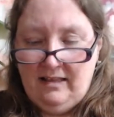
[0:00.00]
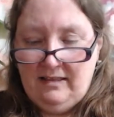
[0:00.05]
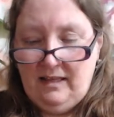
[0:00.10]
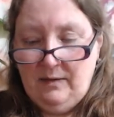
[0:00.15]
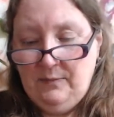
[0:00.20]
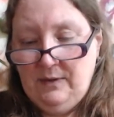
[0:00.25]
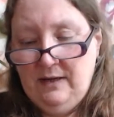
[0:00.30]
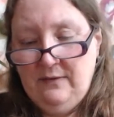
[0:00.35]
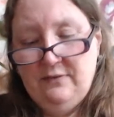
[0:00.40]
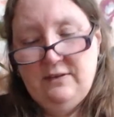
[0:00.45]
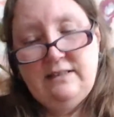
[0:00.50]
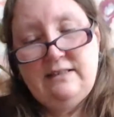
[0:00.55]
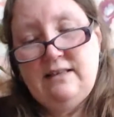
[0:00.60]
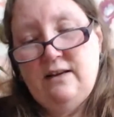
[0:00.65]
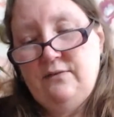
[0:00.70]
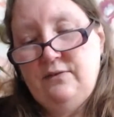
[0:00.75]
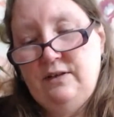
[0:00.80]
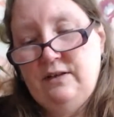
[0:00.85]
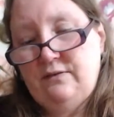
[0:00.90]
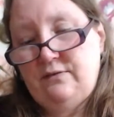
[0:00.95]
Then we have the
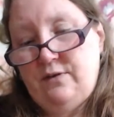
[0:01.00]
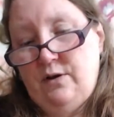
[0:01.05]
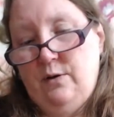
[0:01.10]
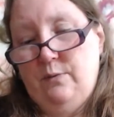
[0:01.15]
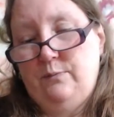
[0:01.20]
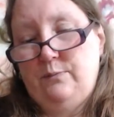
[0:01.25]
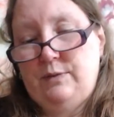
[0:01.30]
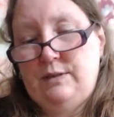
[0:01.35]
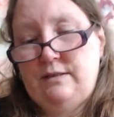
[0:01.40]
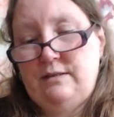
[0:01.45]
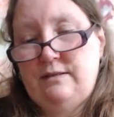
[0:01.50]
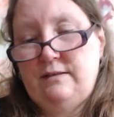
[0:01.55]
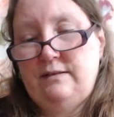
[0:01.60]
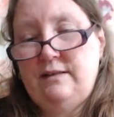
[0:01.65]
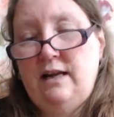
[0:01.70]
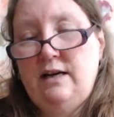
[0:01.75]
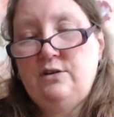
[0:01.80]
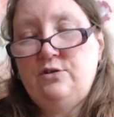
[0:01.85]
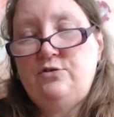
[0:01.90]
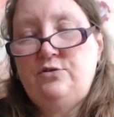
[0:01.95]
Seven of Cups,
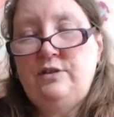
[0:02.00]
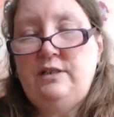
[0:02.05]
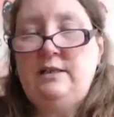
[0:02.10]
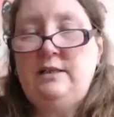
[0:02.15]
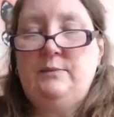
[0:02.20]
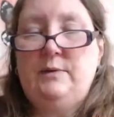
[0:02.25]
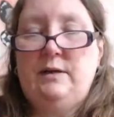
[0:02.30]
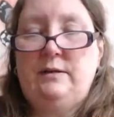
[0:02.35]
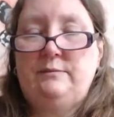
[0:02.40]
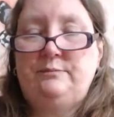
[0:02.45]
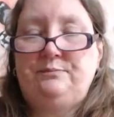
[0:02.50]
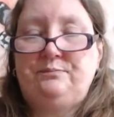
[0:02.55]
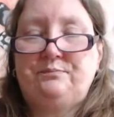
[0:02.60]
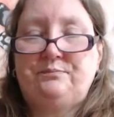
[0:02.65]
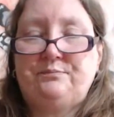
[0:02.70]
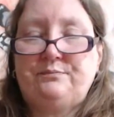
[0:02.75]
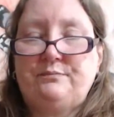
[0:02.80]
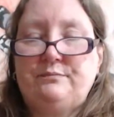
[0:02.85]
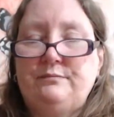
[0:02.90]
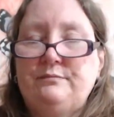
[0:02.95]
that dreamer.
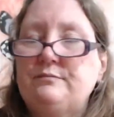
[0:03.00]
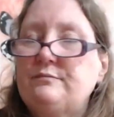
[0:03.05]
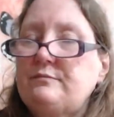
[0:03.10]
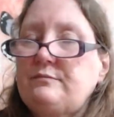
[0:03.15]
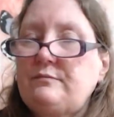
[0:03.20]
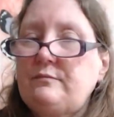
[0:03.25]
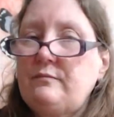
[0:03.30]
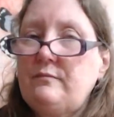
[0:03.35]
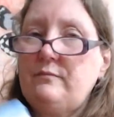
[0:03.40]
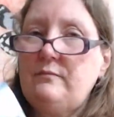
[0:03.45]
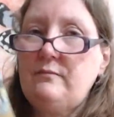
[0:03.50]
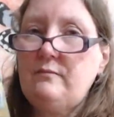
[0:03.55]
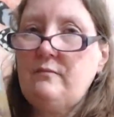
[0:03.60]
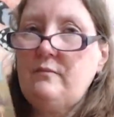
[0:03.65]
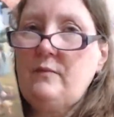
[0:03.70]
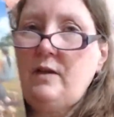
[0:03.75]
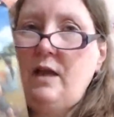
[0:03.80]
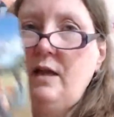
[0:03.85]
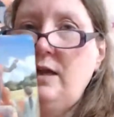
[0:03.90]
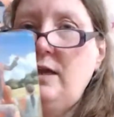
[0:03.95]

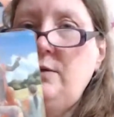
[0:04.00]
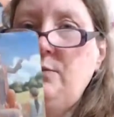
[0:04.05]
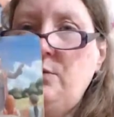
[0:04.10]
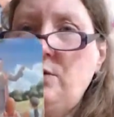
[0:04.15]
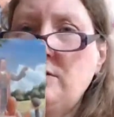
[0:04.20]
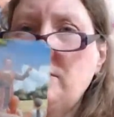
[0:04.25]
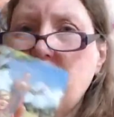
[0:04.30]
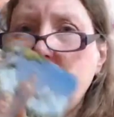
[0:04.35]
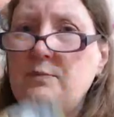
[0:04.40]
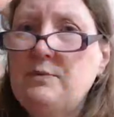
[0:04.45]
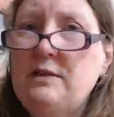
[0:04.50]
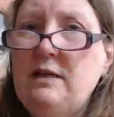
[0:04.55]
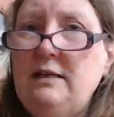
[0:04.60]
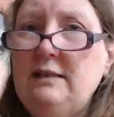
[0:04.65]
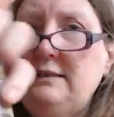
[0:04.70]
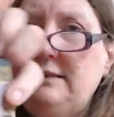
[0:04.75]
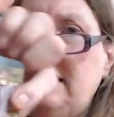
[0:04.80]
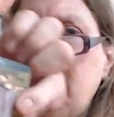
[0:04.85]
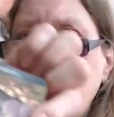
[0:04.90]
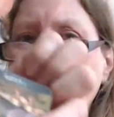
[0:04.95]
It was
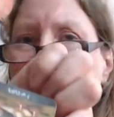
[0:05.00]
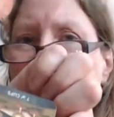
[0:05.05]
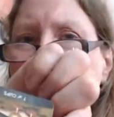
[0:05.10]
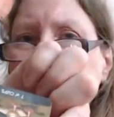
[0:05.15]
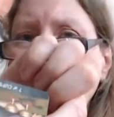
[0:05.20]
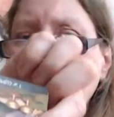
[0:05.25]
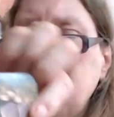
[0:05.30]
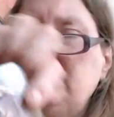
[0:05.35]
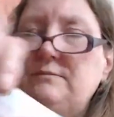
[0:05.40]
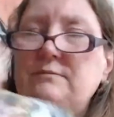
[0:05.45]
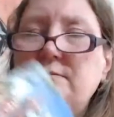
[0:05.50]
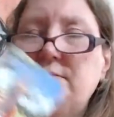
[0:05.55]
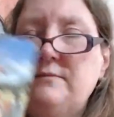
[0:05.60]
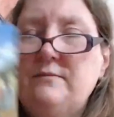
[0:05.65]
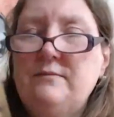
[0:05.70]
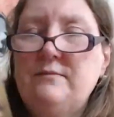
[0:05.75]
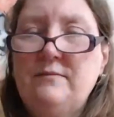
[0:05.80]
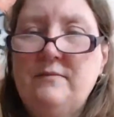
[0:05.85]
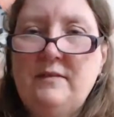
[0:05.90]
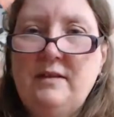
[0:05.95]
upside down.
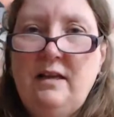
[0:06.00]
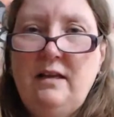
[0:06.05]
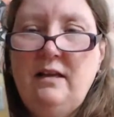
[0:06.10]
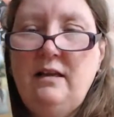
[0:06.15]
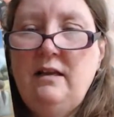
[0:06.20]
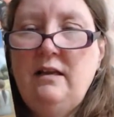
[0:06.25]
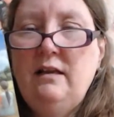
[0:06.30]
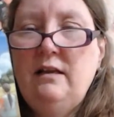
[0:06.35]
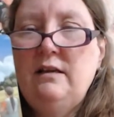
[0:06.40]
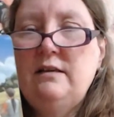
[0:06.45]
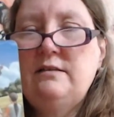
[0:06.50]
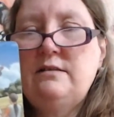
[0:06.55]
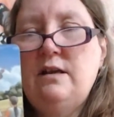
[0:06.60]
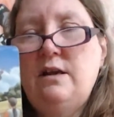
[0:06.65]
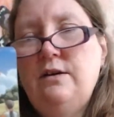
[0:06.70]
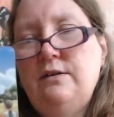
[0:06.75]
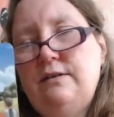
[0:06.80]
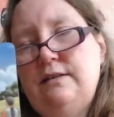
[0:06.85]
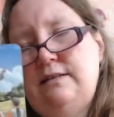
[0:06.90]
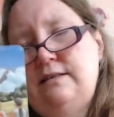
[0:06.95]

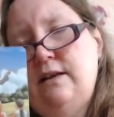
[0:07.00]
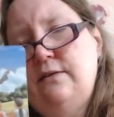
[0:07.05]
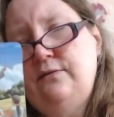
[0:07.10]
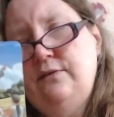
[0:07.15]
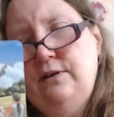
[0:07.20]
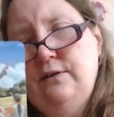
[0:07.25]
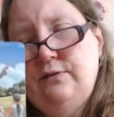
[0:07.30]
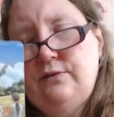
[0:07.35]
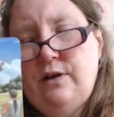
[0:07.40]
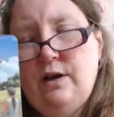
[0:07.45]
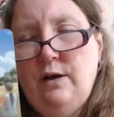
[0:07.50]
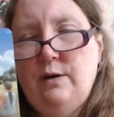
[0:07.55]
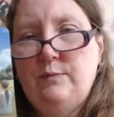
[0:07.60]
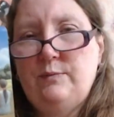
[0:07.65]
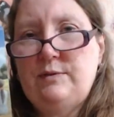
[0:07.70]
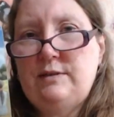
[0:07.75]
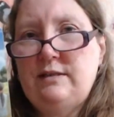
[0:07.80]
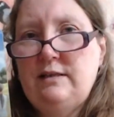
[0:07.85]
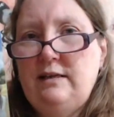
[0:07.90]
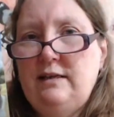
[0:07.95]
So the Seven of
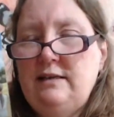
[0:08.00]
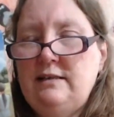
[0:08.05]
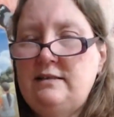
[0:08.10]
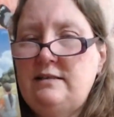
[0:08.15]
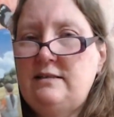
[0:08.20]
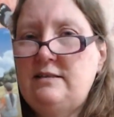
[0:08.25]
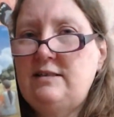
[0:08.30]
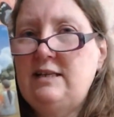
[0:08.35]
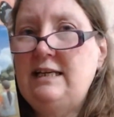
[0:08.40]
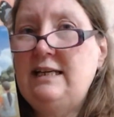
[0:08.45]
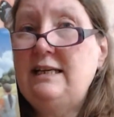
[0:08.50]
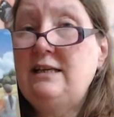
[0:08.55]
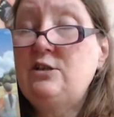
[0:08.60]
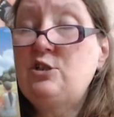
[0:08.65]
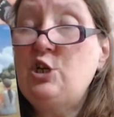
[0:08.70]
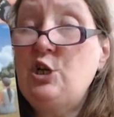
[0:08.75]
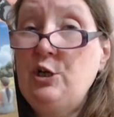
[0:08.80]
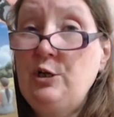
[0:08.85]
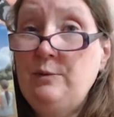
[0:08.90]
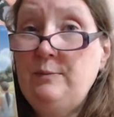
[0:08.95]
Cups is seeing
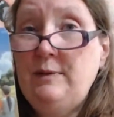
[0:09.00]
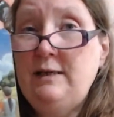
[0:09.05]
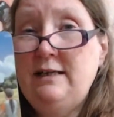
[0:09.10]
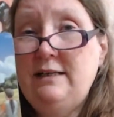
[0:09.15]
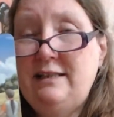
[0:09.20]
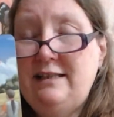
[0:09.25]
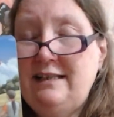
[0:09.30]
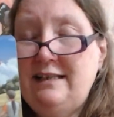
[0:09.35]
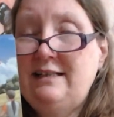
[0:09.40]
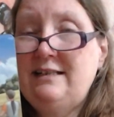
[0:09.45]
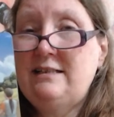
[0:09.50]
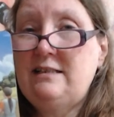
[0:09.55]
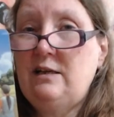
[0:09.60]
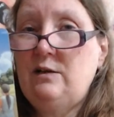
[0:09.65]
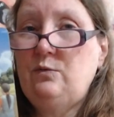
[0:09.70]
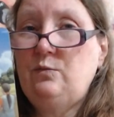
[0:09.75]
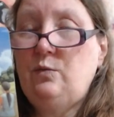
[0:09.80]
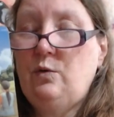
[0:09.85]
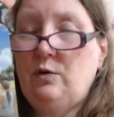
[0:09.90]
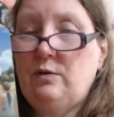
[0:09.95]
too many things
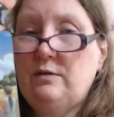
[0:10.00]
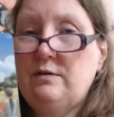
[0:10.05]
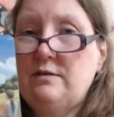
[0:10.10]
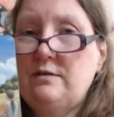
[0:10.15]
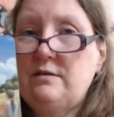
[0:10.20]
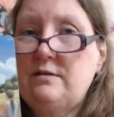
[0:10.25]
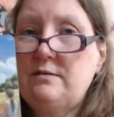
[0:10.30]
at once.